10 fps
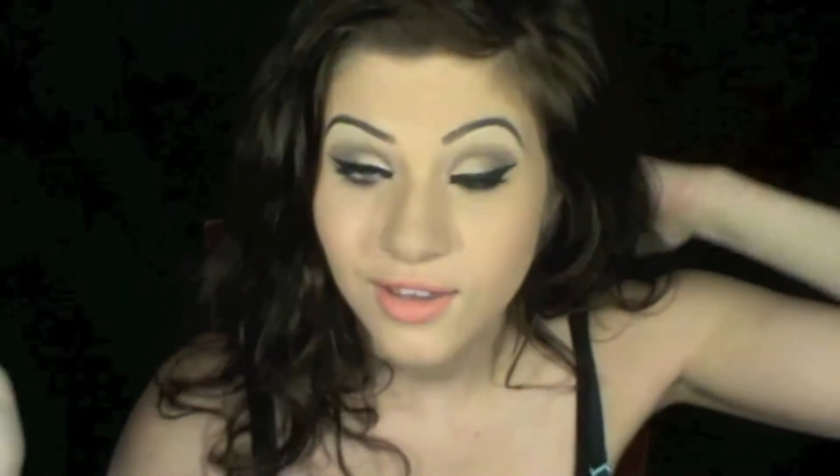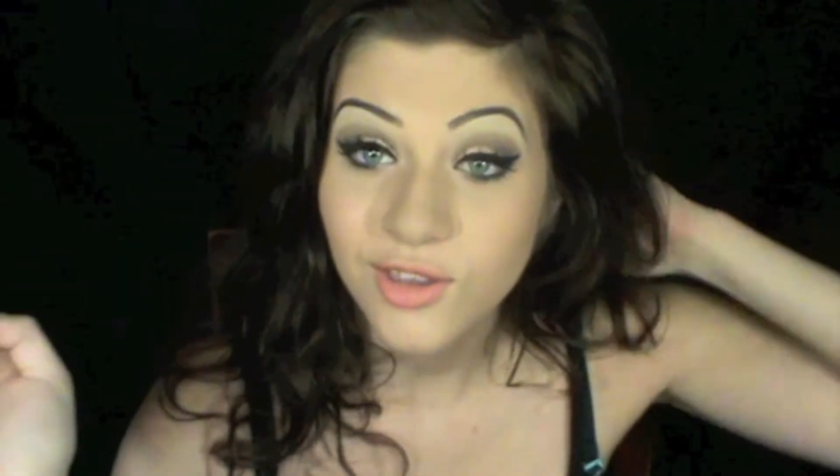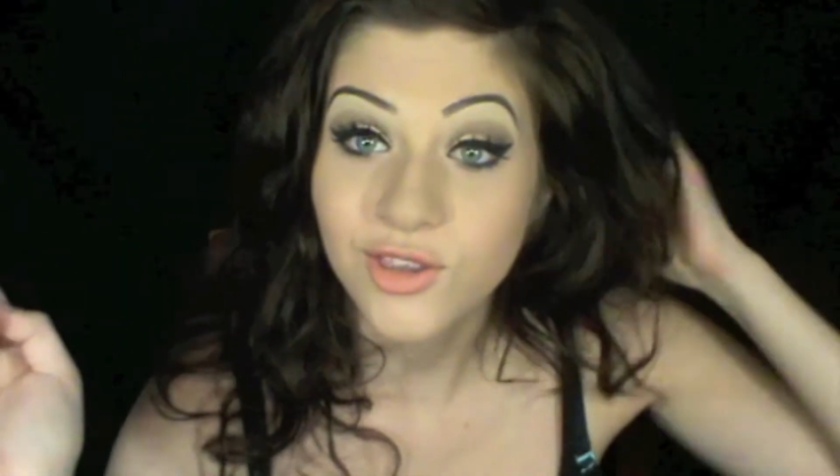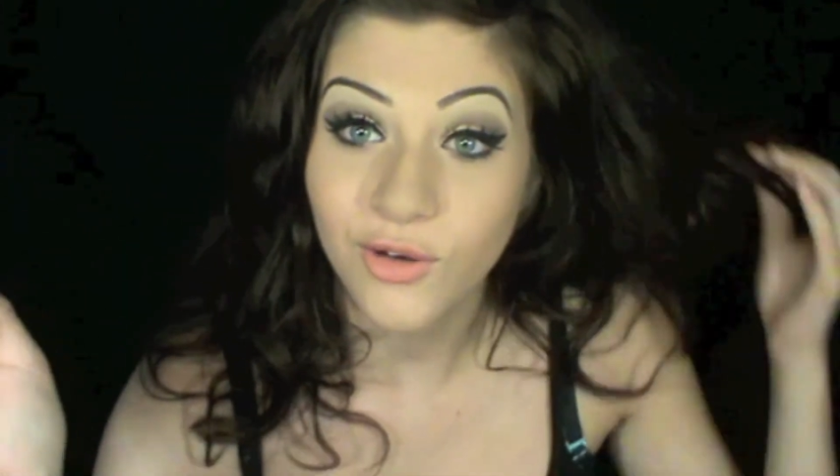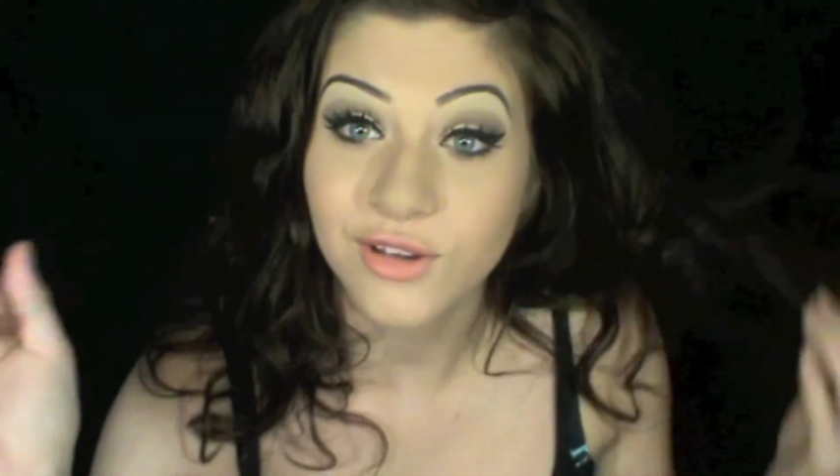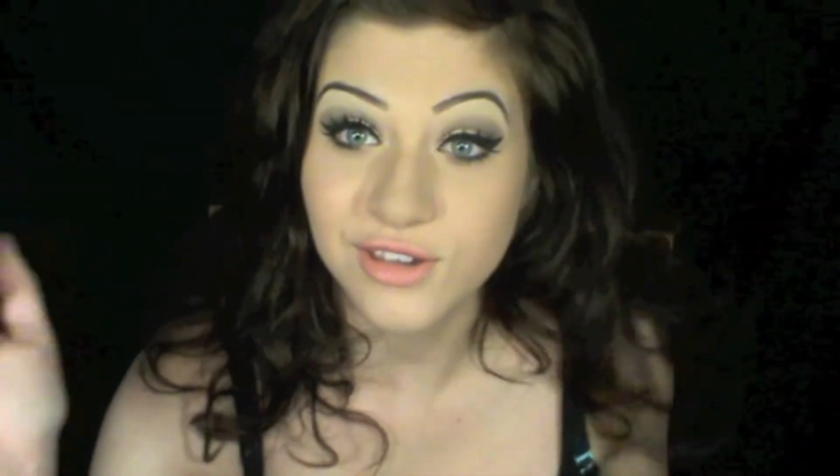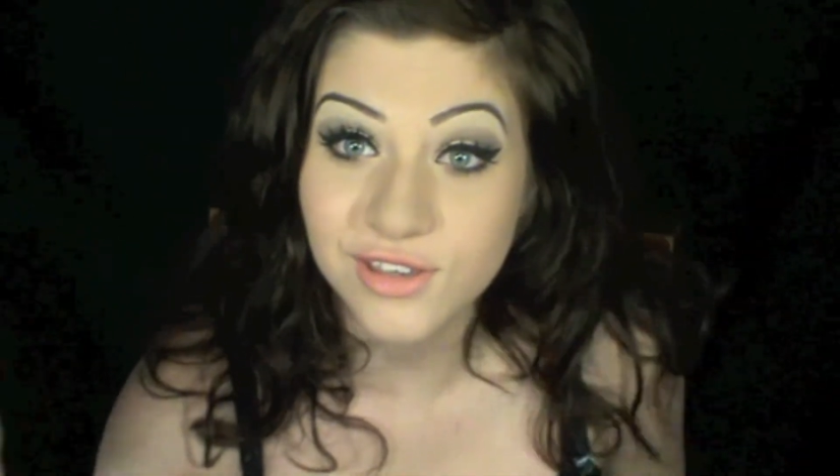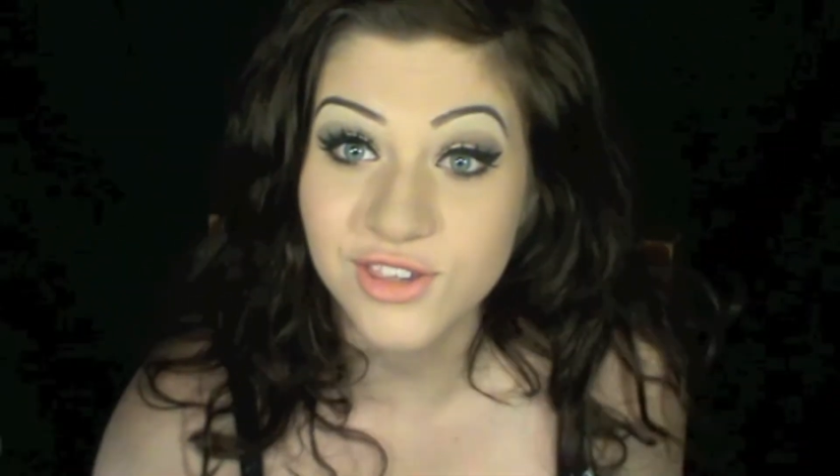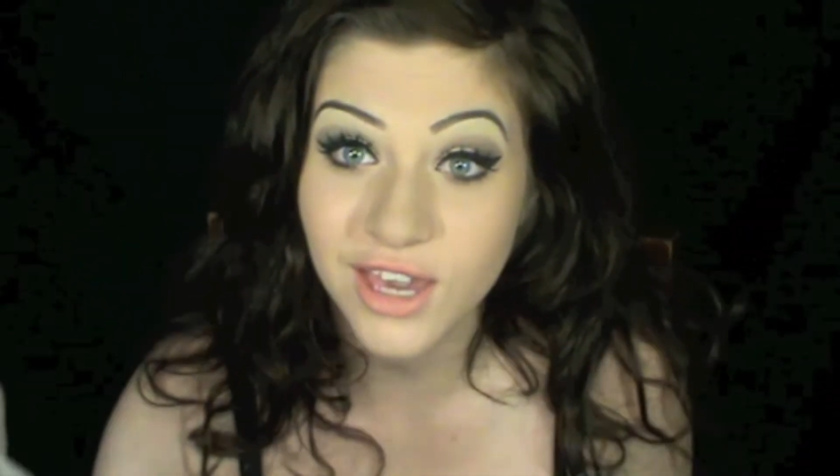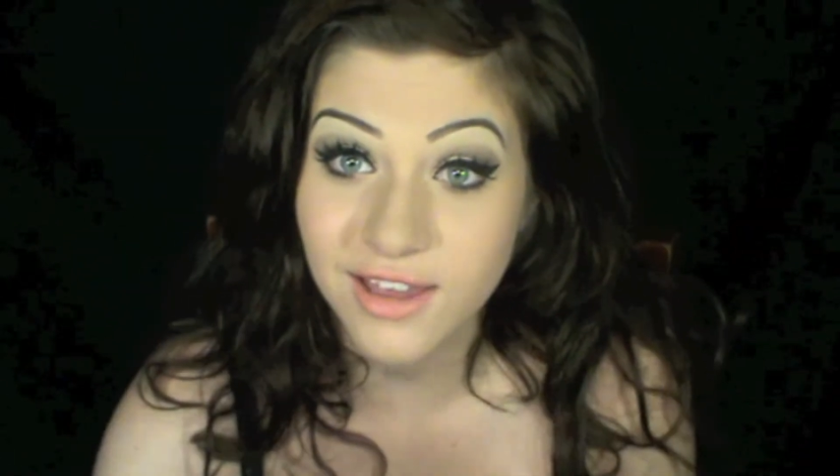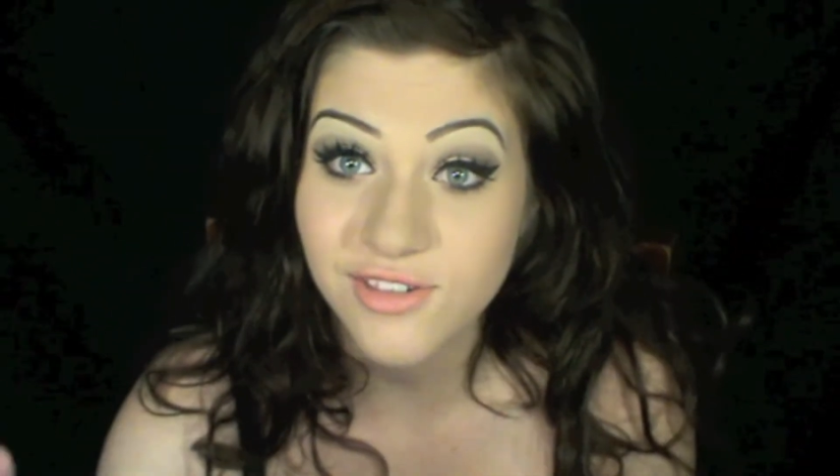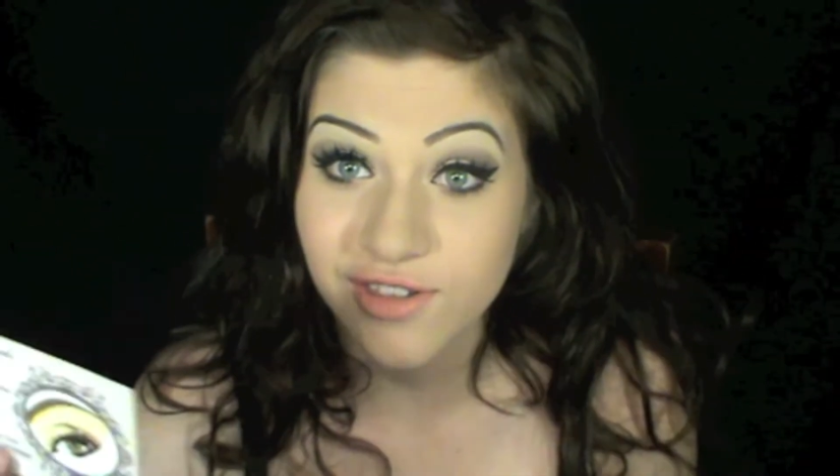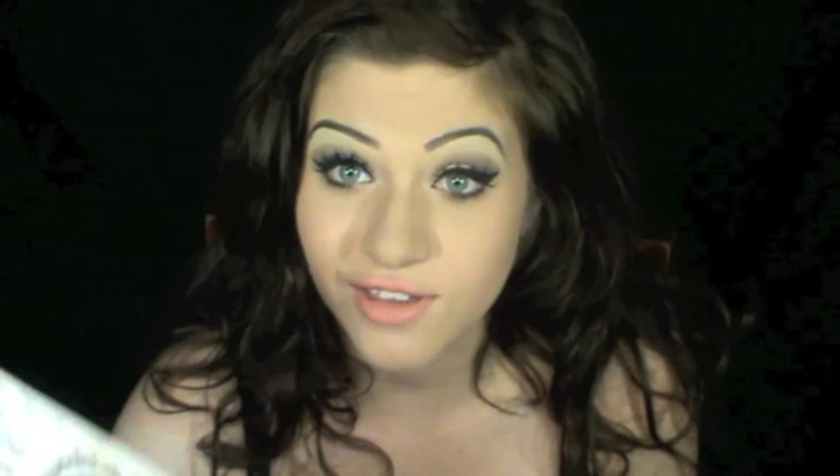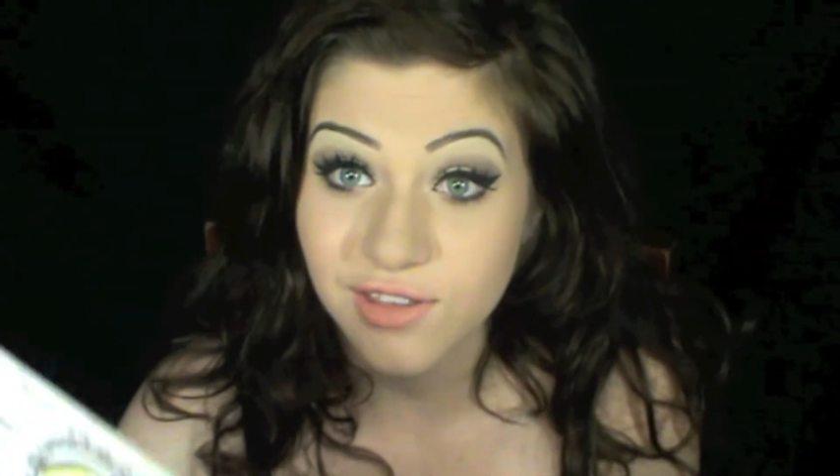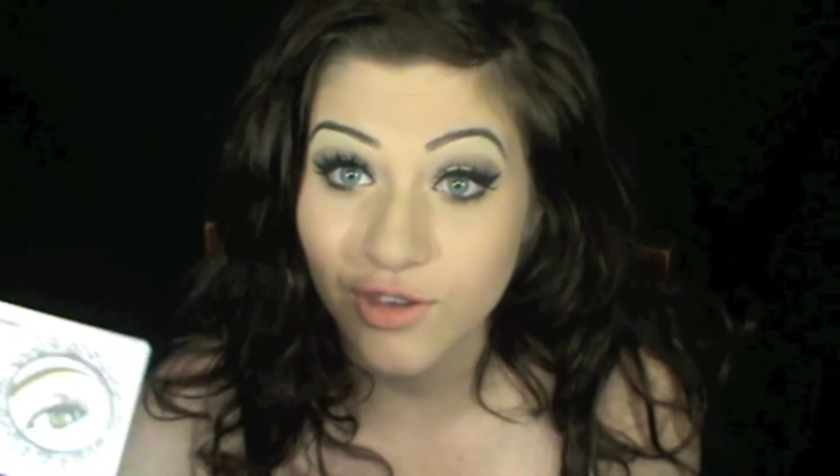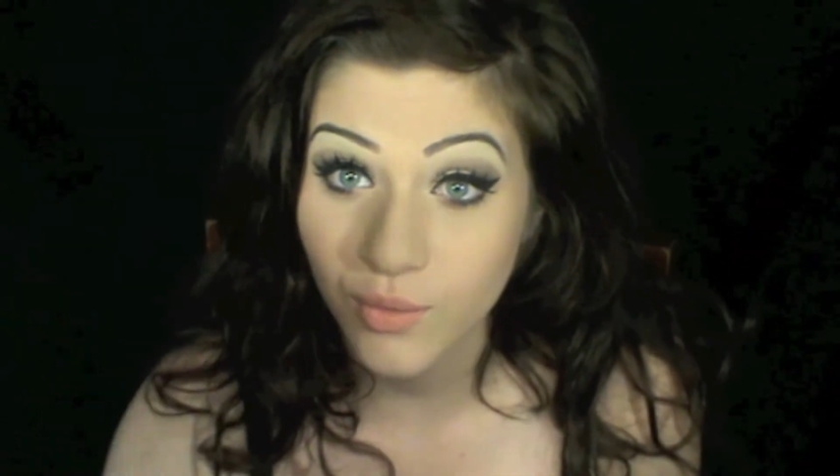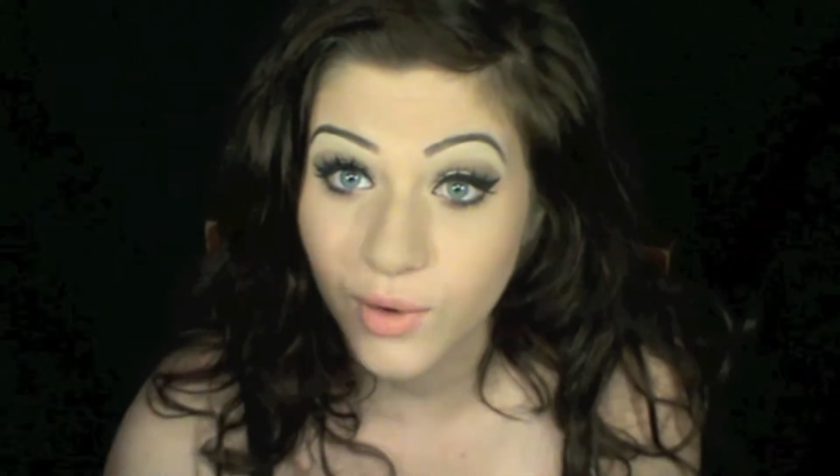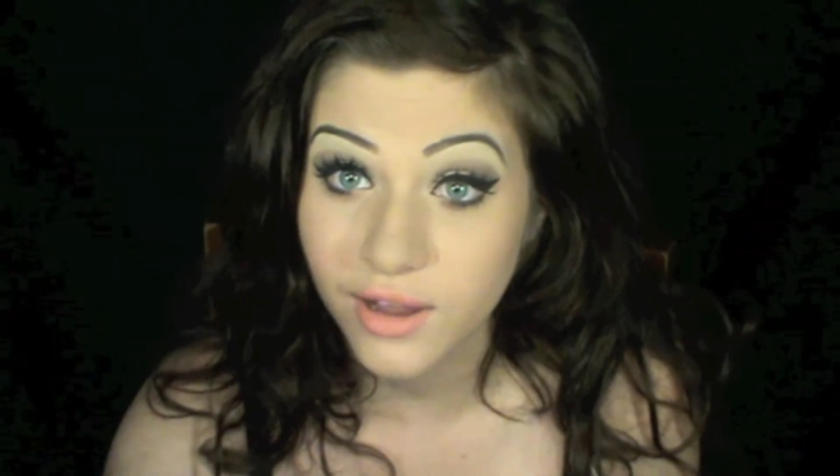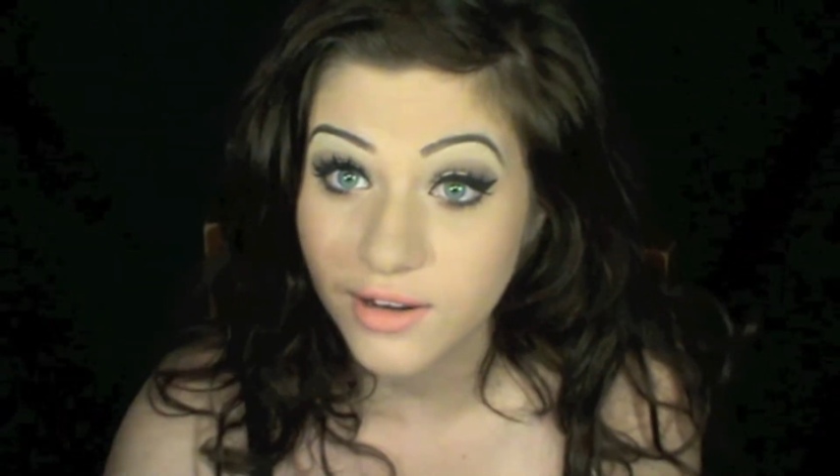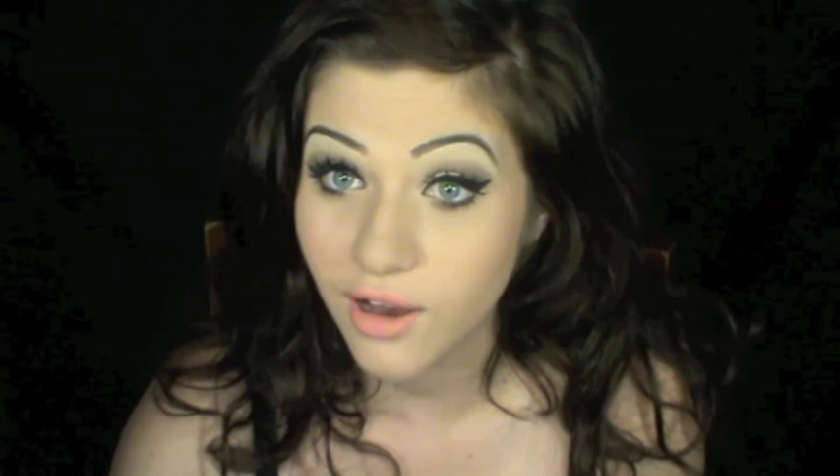So, I just changed it to
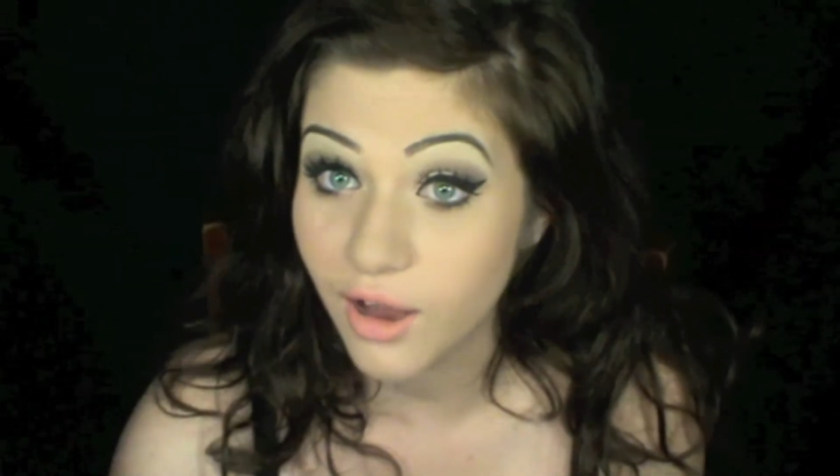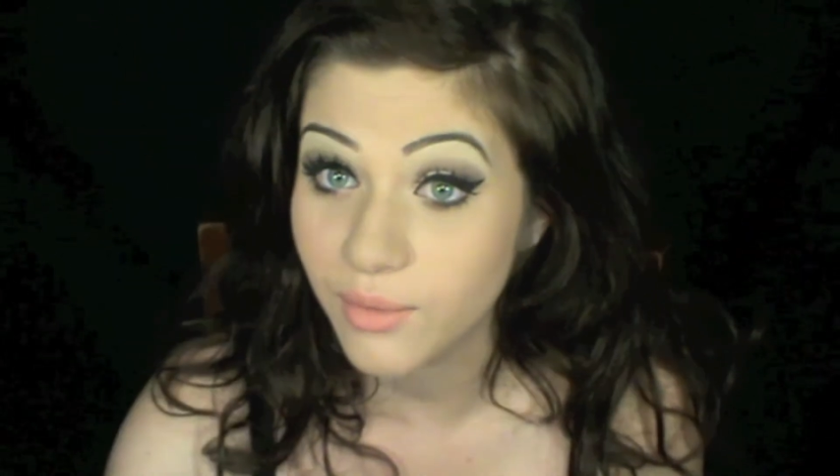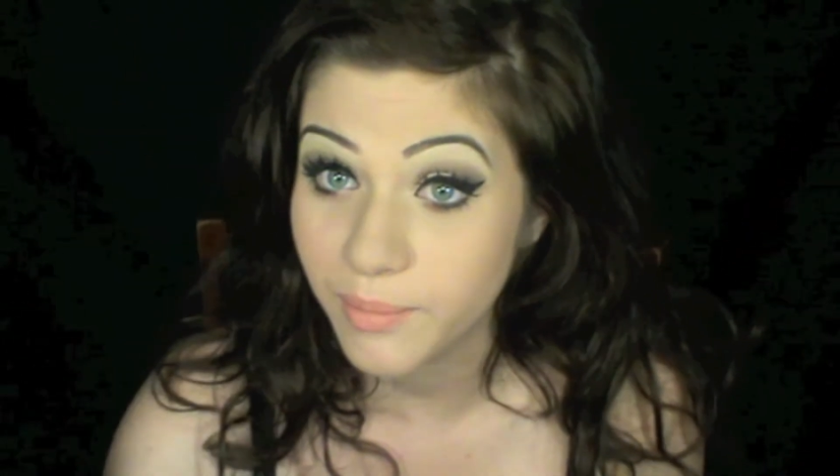what I